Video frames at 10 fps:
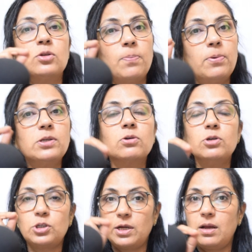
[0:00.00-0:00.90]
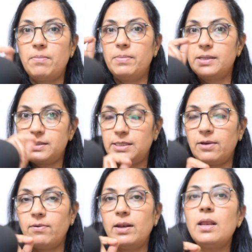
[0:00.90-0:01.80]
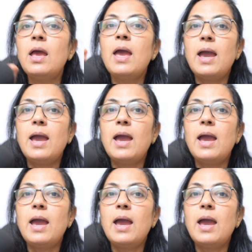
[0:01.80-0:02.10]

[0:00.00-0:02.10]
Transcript: So put question number seven